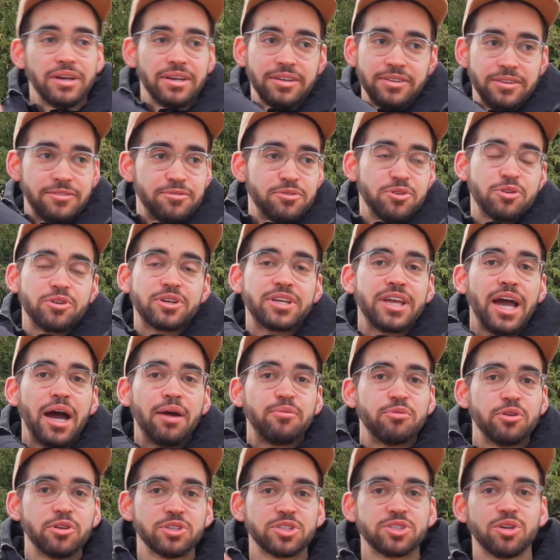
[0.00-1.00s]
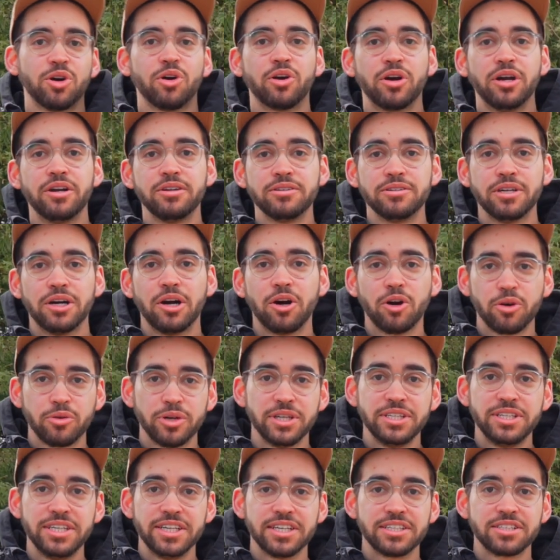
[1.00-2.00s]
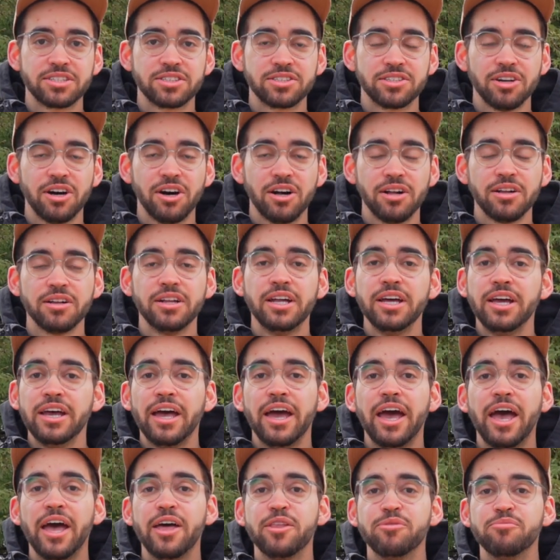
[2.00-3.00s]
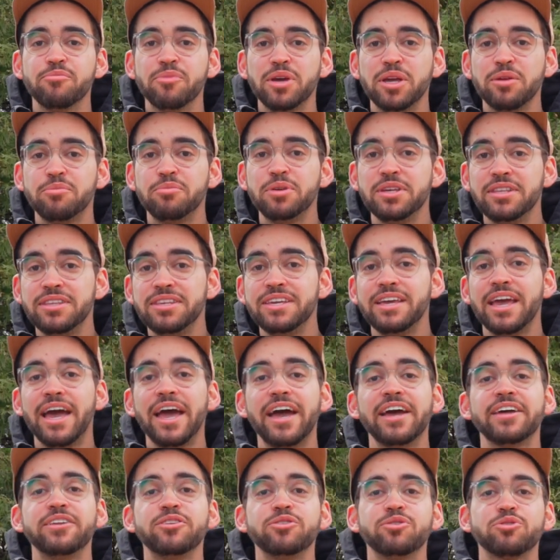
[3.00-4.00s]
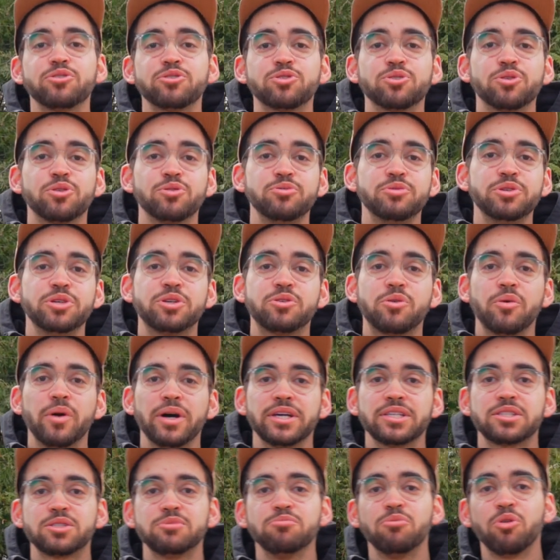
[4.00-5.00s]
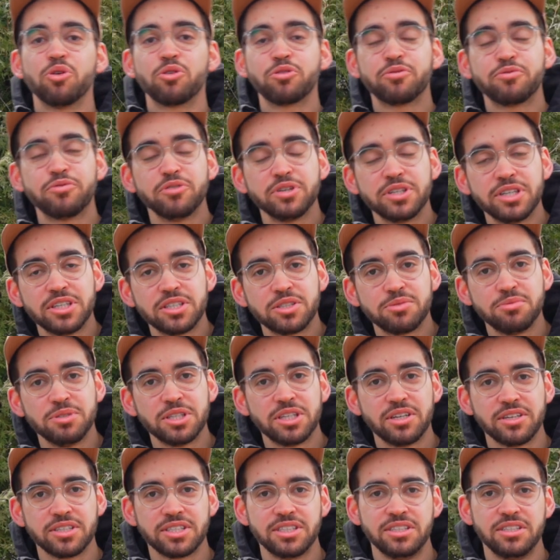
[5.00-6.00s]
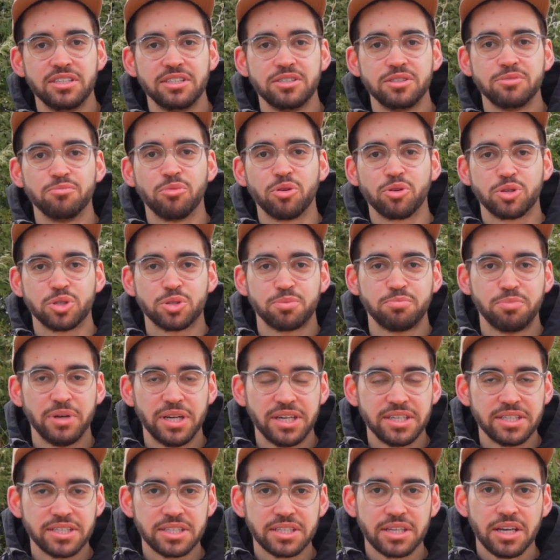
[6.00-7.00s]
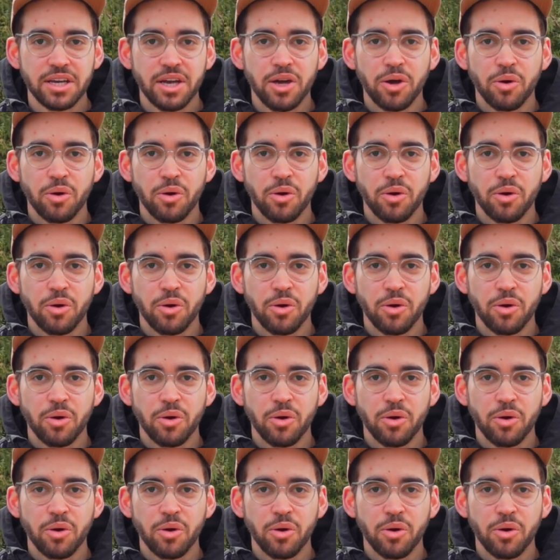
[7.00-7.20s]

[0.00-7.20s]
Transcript: if your cameras are already installed and maybe the end user requests more footage because you need more space,